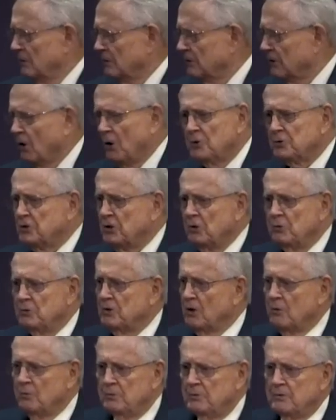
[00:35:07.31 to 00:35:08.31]
Those who
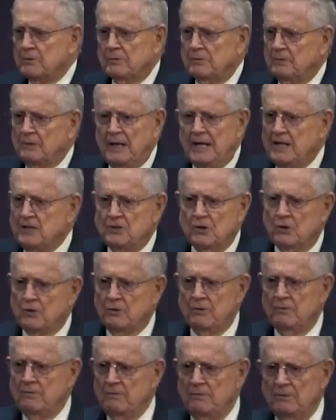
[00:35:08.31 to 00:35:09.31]
don't need
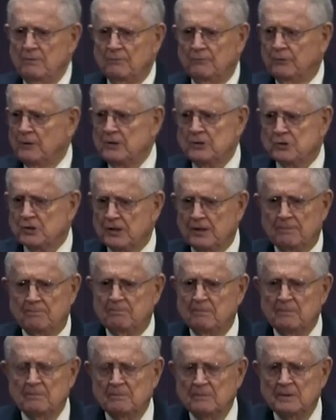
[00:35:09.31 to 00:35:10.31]
your friendship
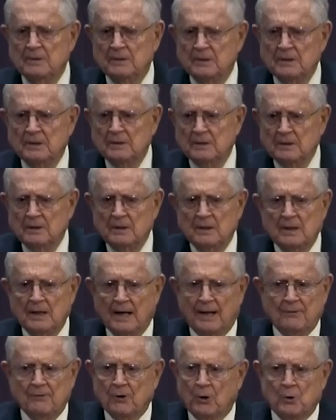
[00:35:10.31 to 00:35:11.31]

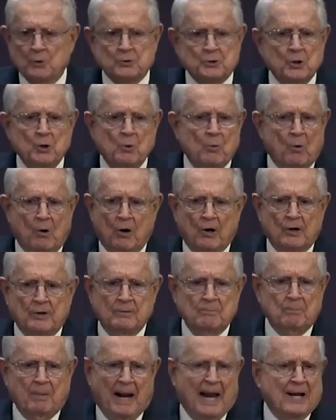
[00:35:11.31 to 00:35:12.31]
and those who
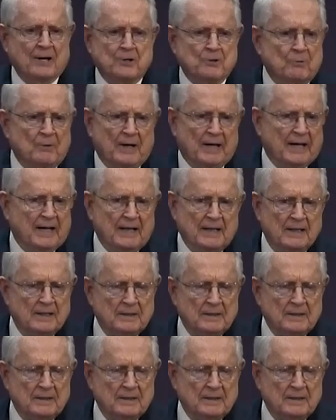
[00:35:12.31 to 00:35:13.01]
aren't pandering